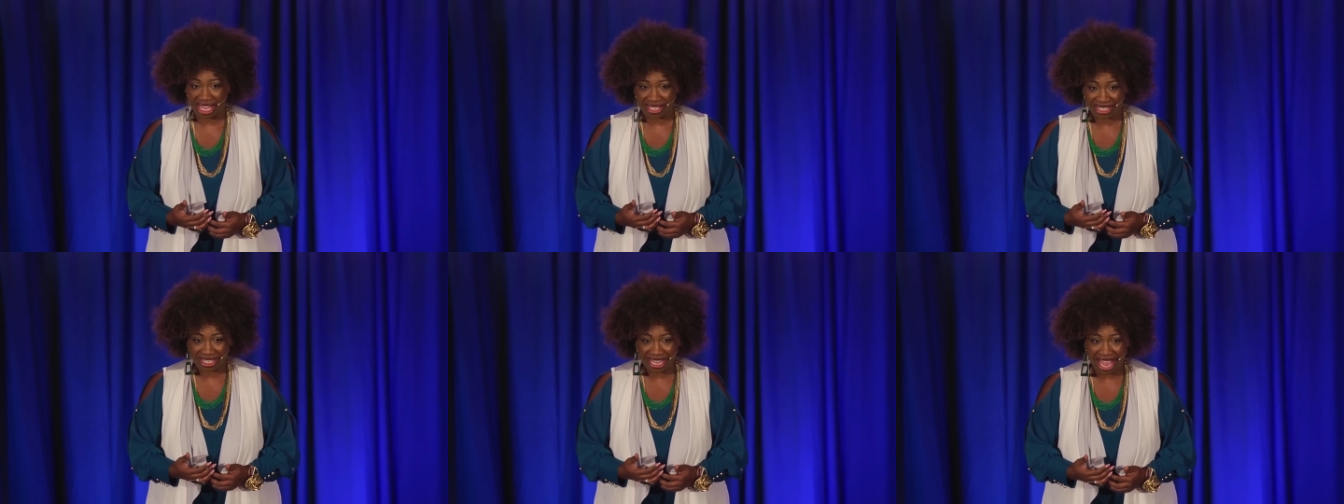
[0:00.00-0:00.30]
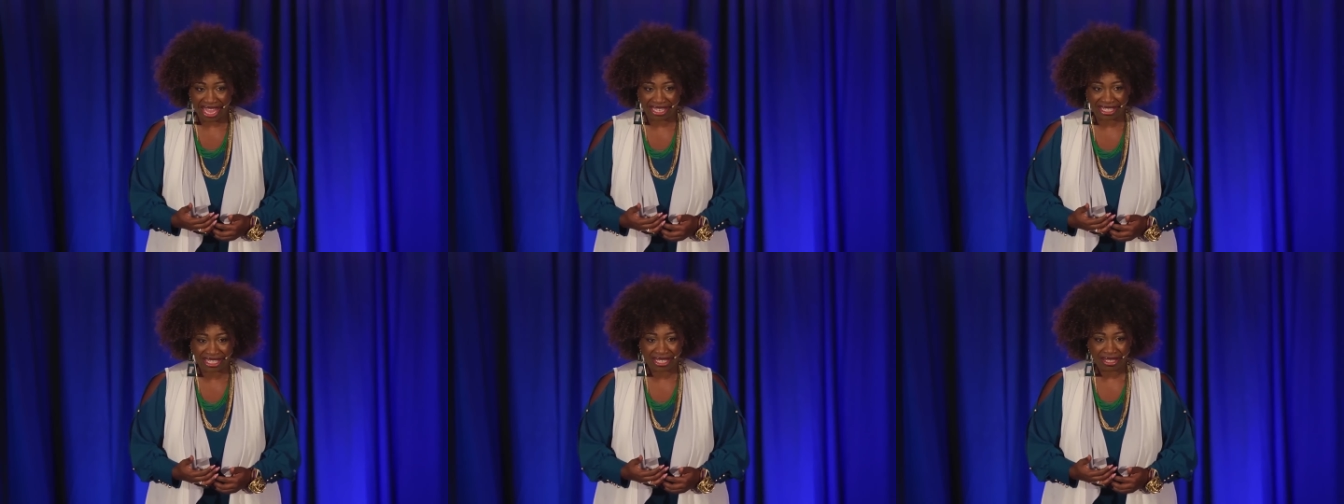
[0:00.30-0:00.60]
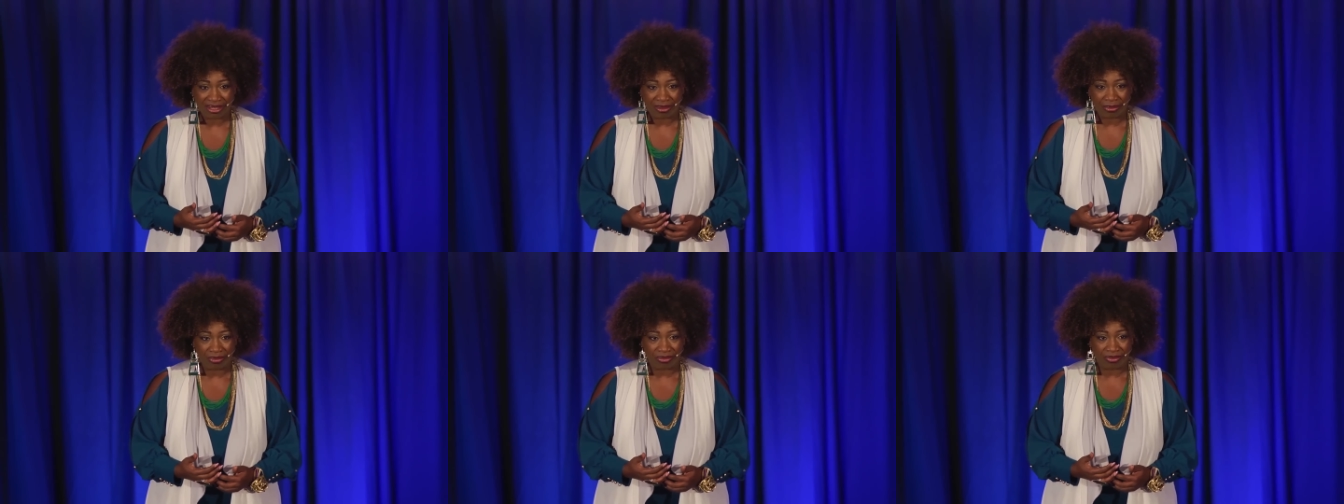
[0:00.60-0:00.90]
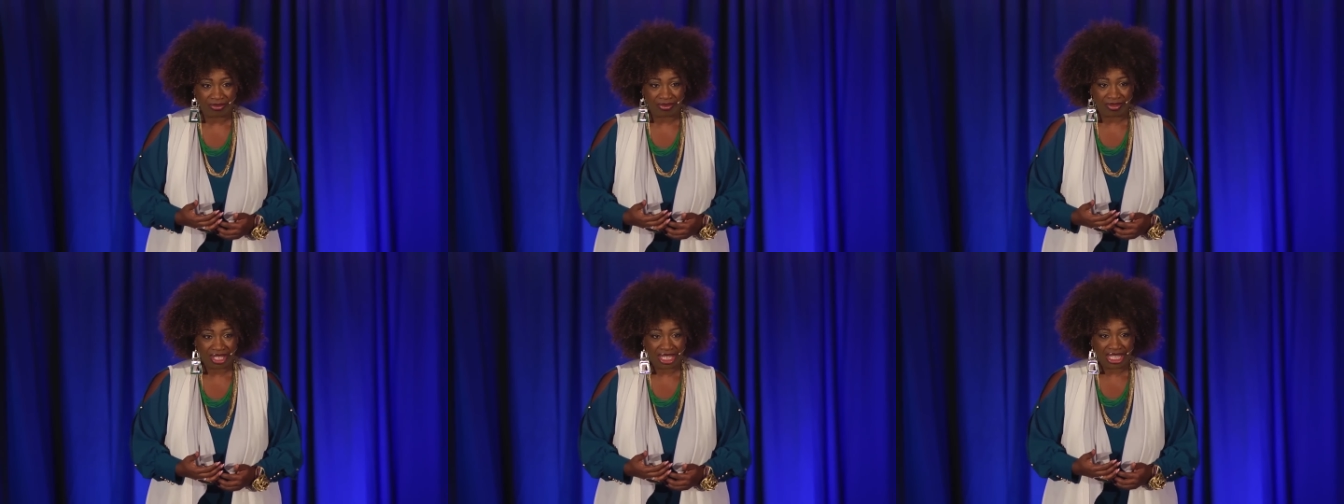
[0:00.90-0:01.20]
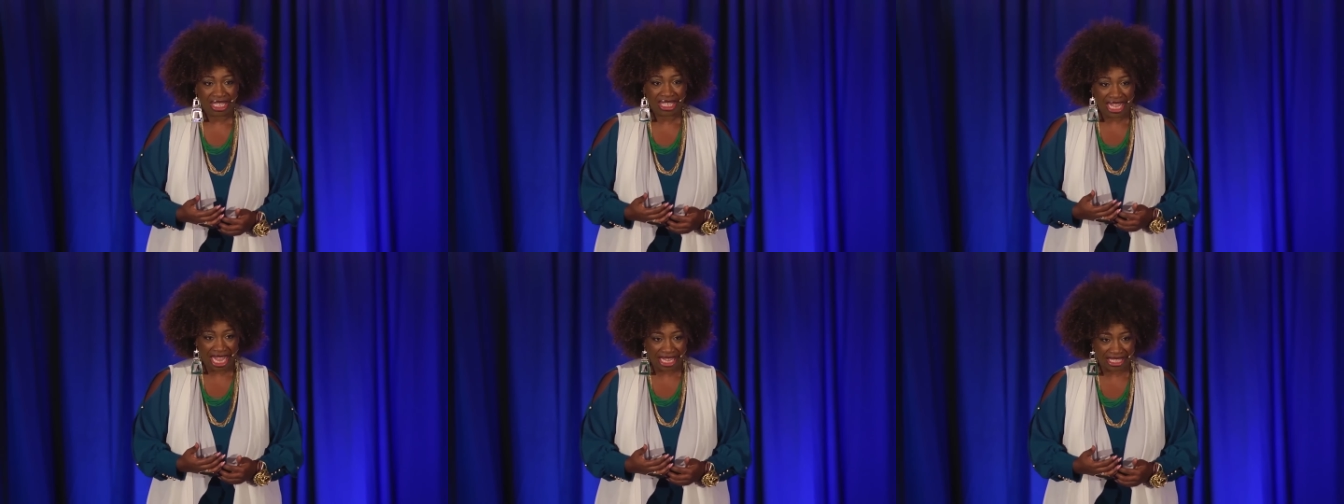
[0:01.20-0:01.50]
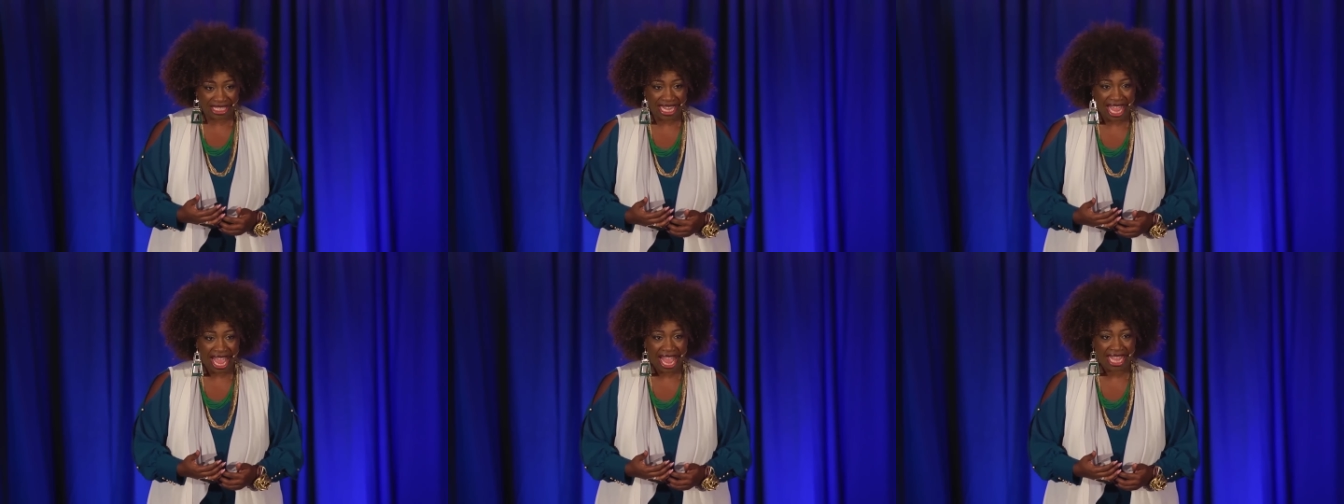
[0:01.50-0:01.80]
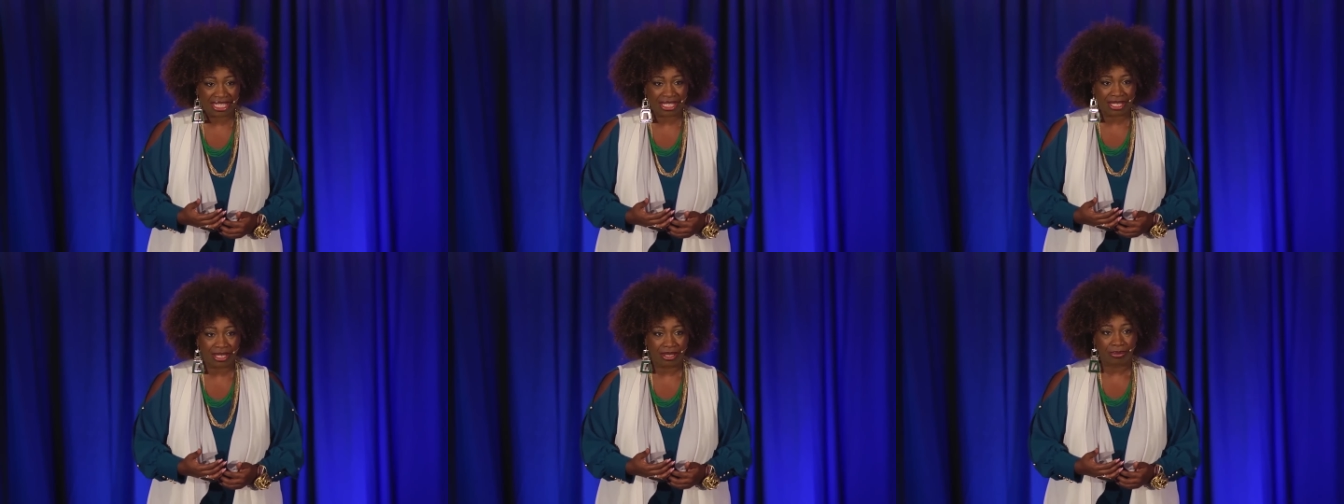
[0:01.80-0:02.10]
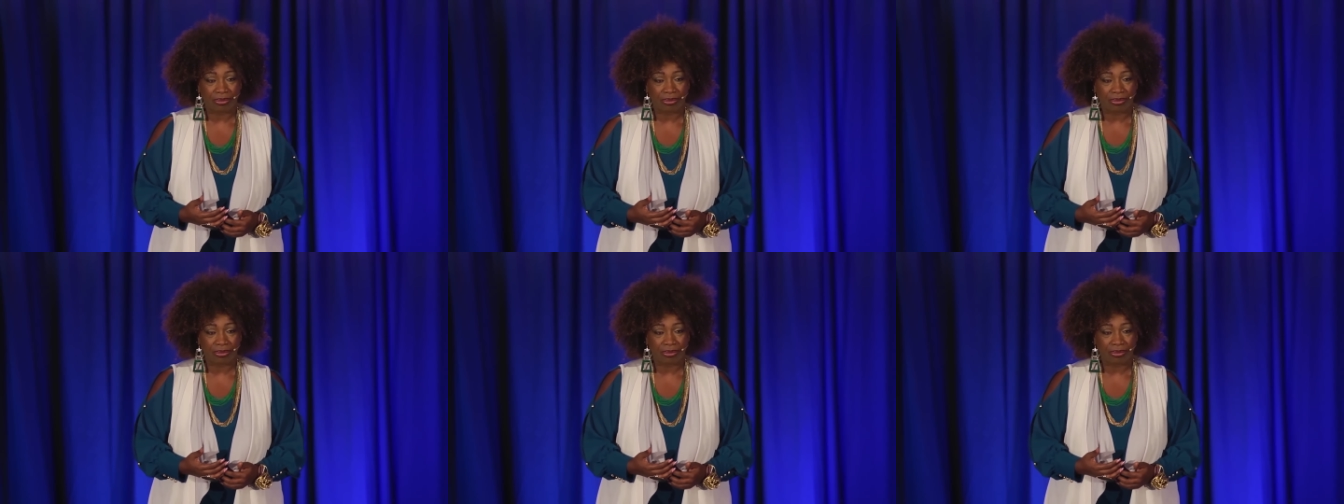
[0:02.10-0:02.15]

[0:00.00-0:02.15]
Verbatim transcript: Yes, yes? Yes, yes? Yes, yes? Yes,